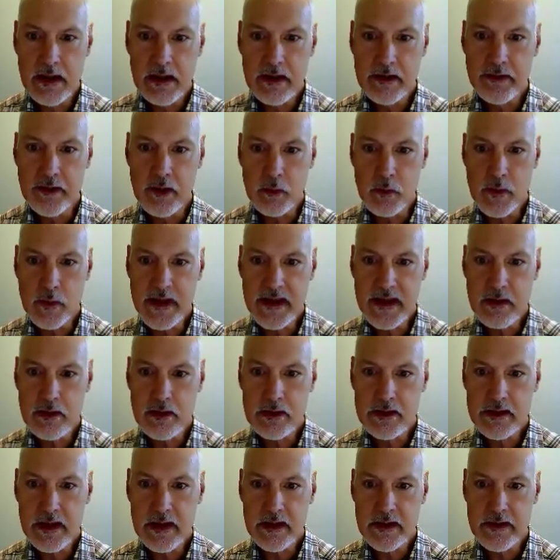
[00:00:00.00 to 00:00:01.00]
So we
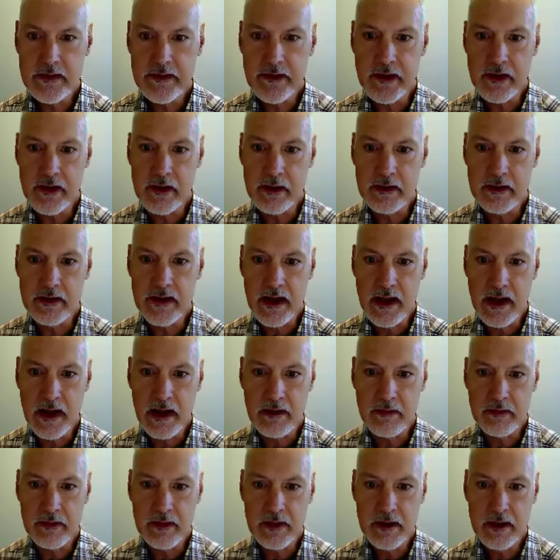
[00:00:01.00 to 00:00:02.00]
could consider to
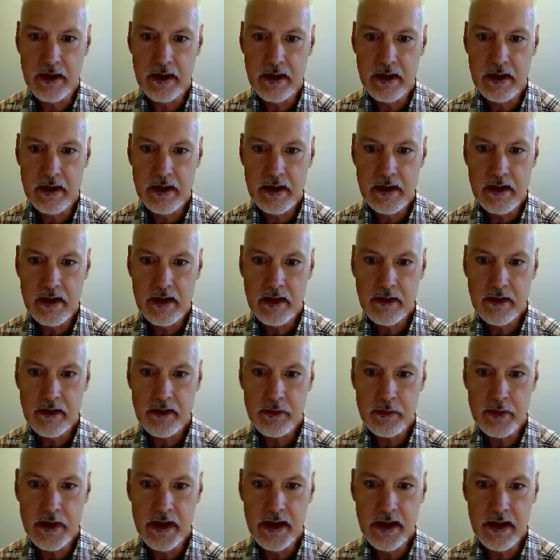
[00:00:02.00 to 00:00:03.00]
have
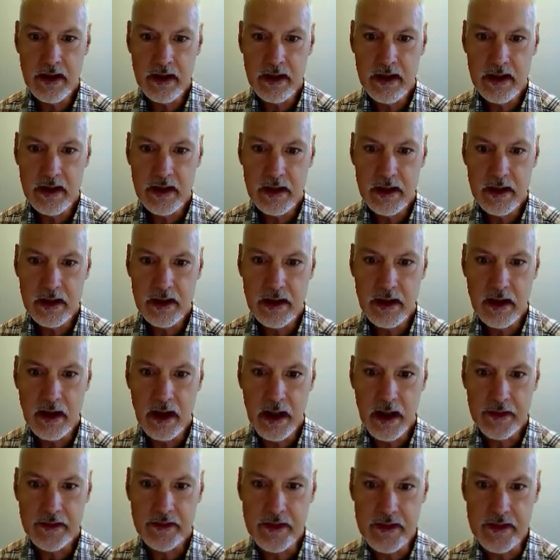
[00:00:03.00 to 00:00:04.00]
three
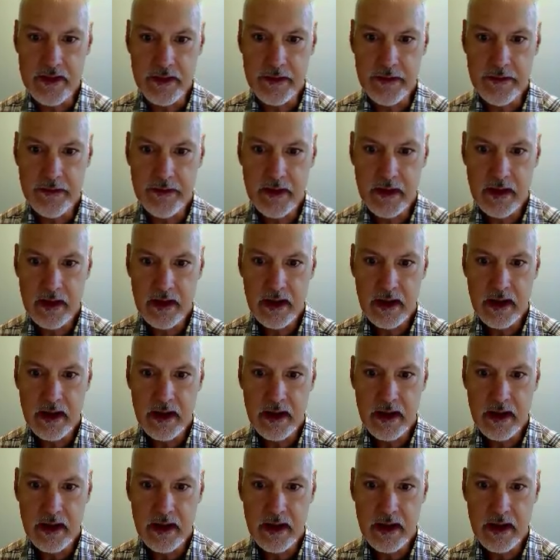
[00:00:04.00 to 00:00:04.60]
oxygens,